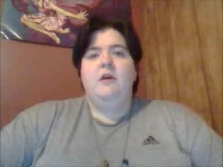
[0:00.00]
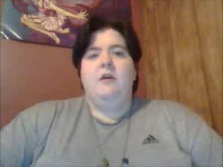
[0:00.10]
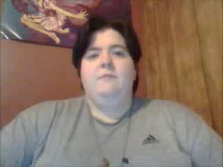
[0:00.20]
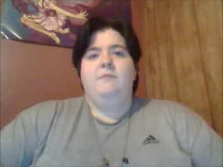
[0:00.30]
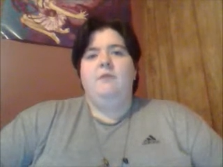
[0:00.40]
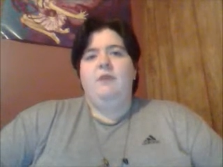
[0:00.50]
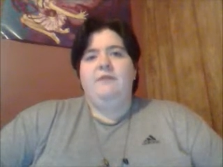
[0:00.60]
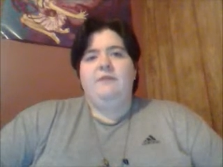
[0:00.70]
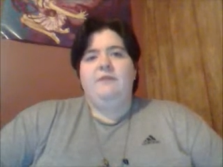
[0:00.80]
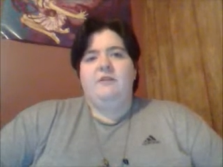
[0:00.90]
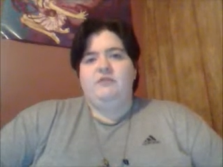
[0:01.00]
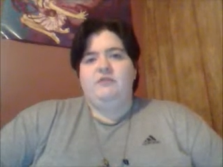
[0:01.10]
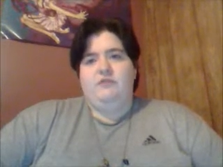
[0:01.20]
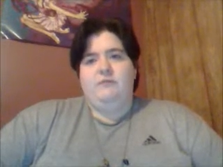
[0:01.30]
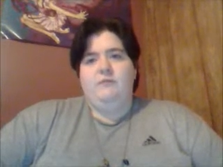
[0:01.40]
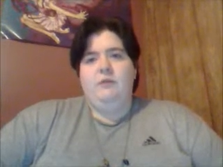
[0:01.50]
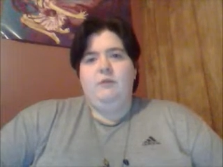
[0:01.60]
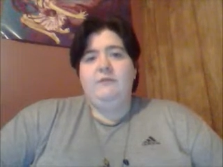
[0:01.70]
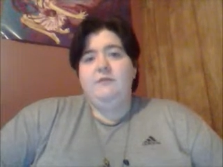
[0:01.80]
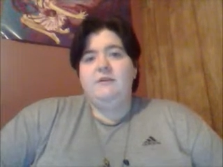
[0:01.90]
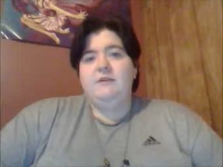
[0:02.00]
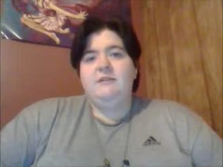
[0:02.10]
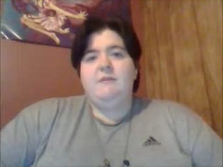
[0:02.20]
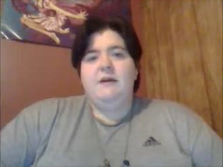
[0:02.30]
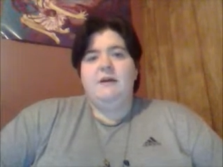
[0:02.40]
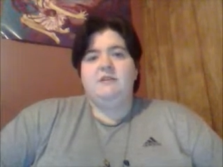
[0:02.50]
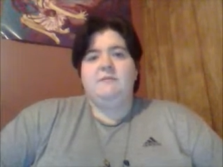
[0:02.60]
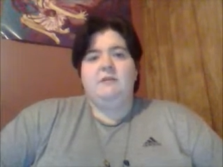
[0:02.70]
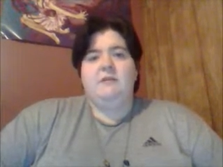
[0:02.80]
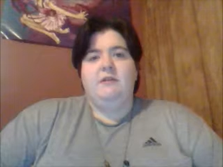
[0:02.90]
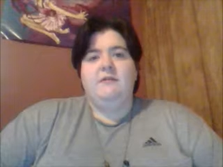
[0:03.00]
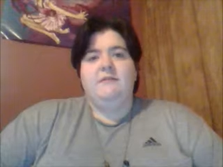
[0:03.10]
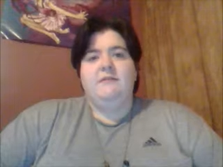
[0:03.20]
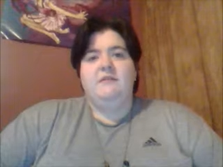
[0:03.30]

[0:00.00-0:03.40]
But what if it is true? What if there is the possibility that the